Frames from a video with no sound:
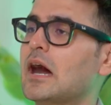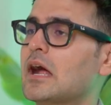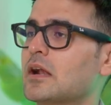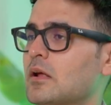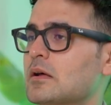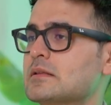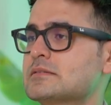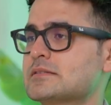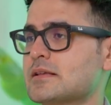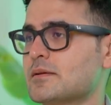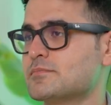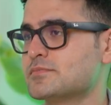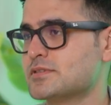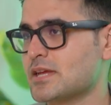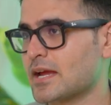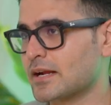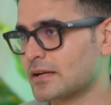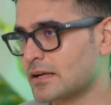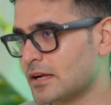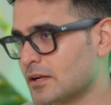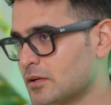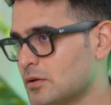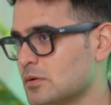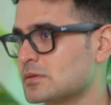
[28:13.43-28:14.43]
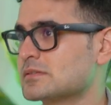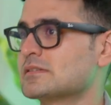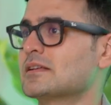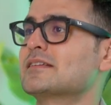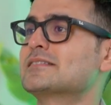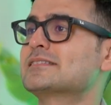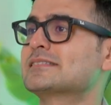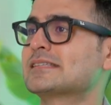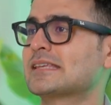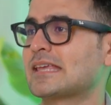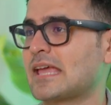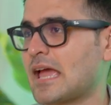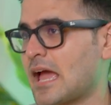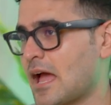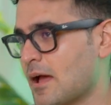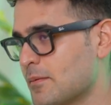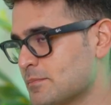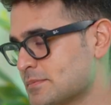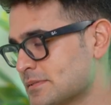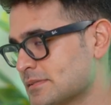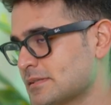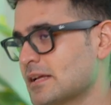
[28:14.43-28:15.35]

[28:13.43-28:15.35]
are not subjected to such scams,